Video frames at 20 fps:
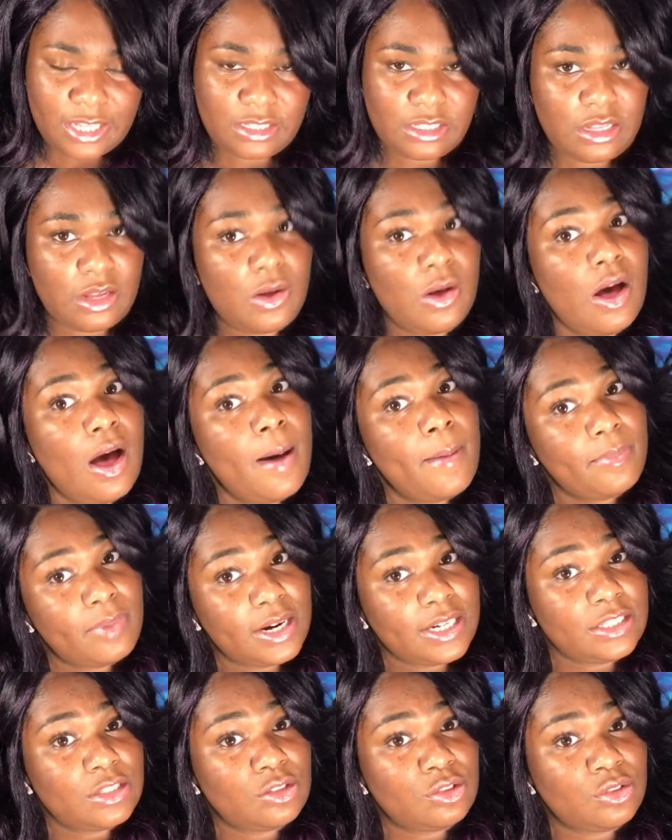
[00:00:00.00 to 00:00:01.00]
so
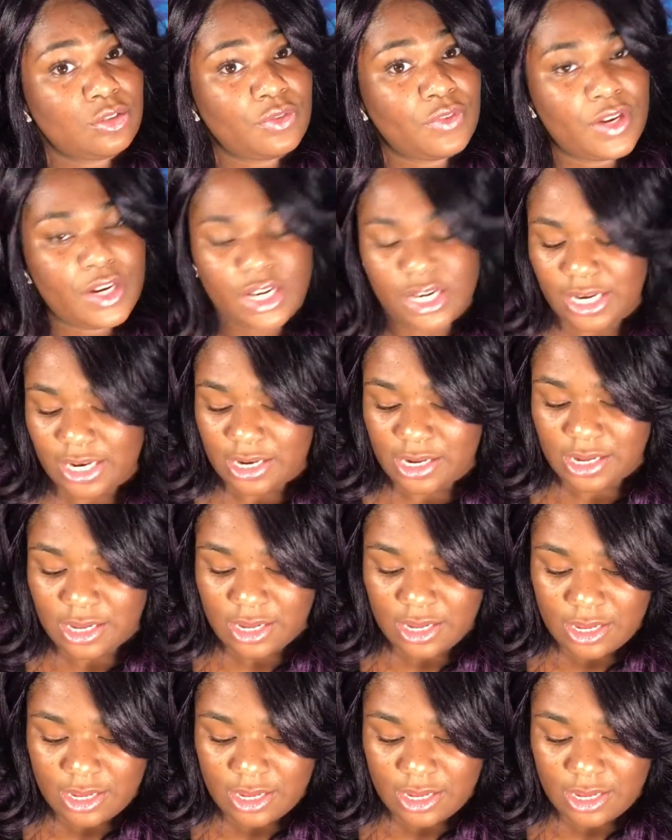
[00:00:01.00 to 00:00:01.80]
prices do vary.